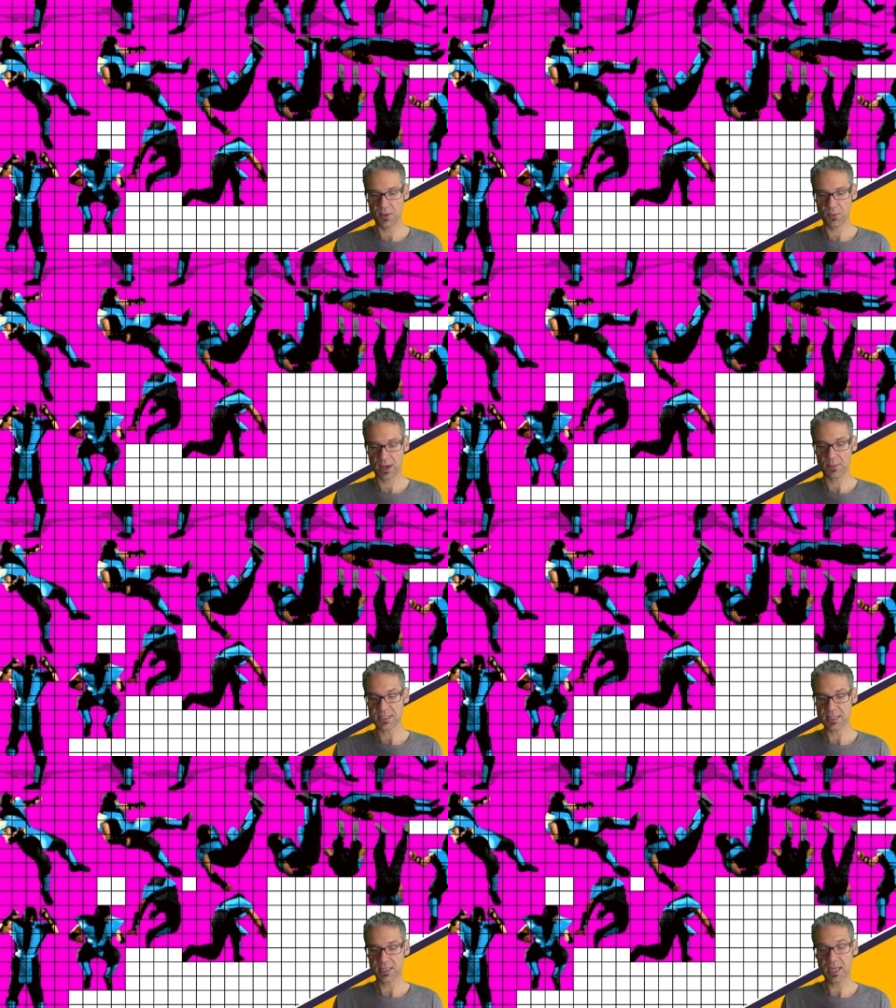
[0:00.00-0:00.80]
where I
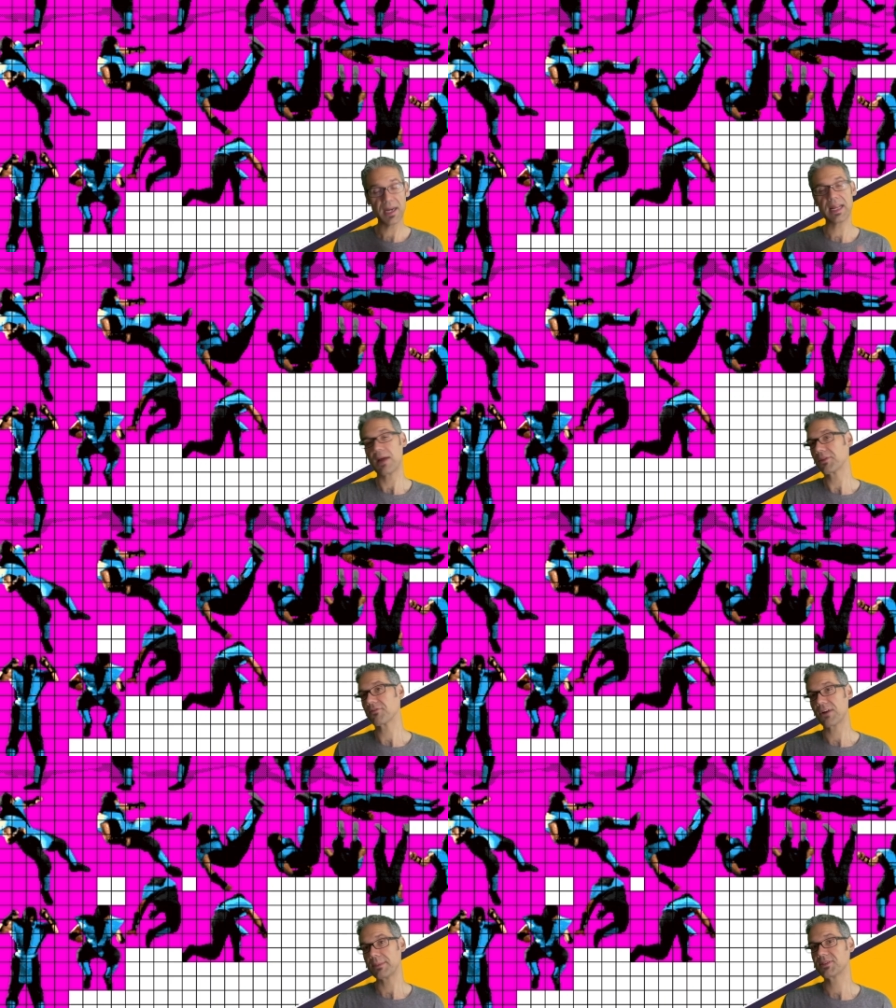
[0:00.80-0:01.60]
was cutting out the
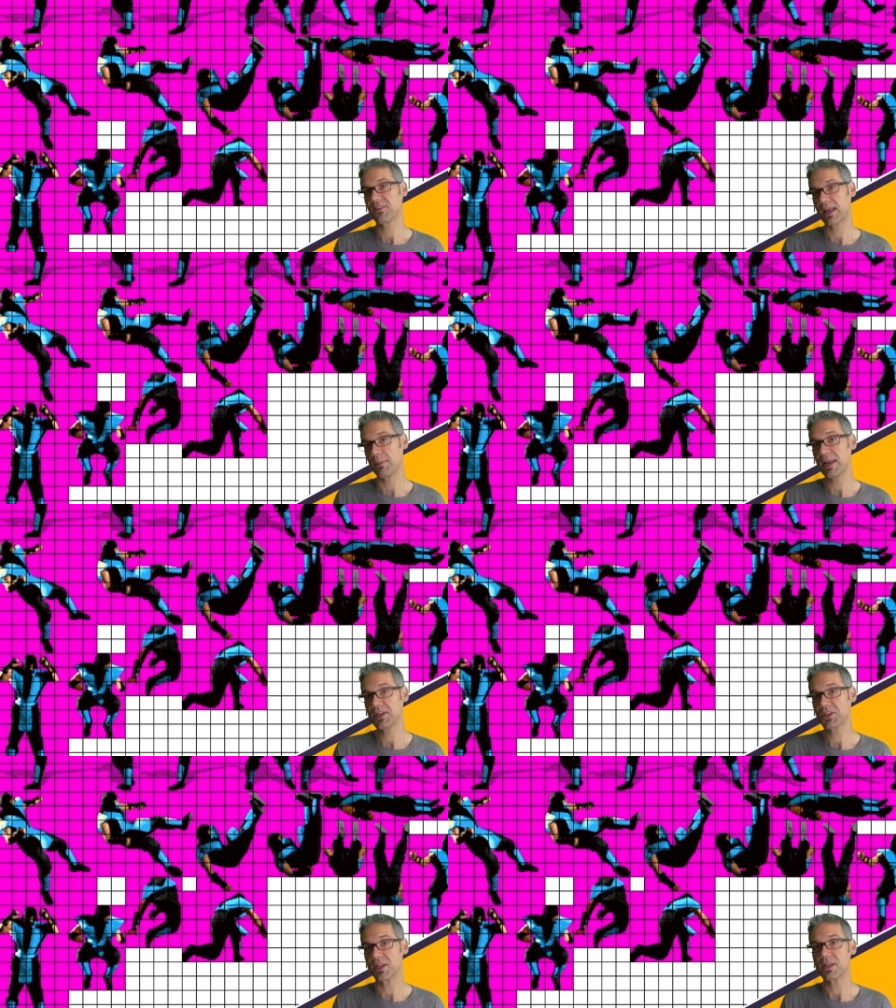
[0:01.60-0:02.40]
frames of
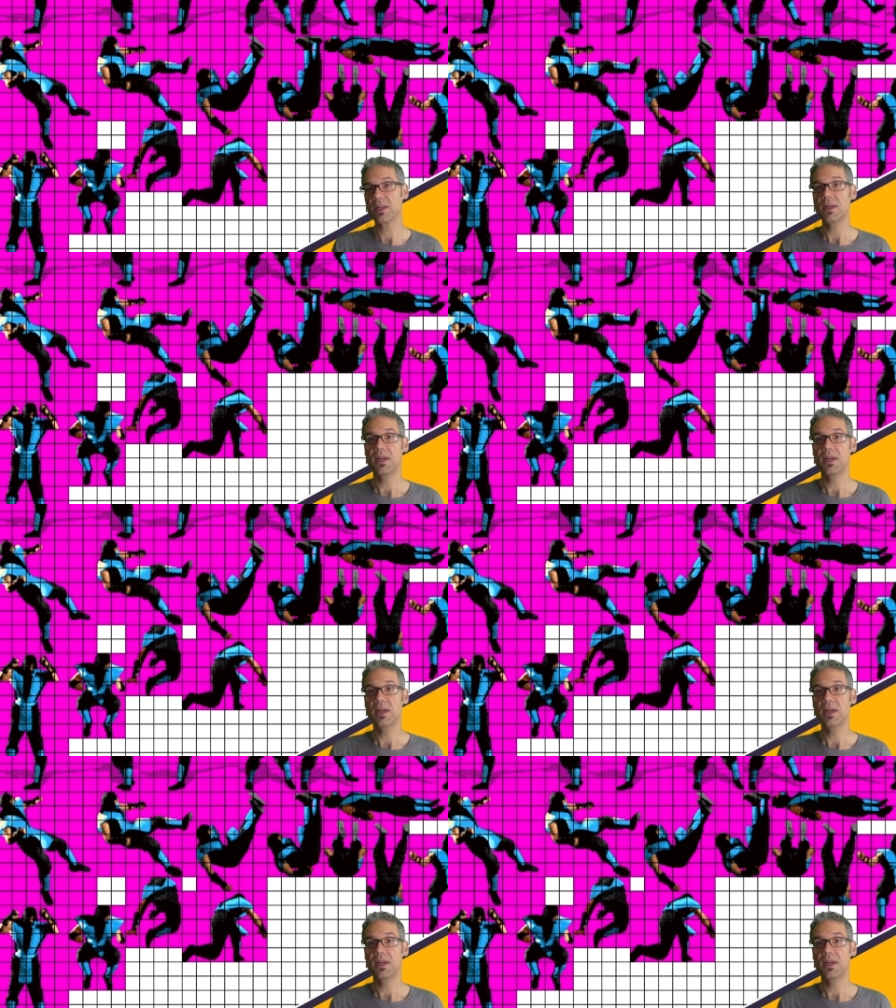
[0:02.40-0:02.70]
animation,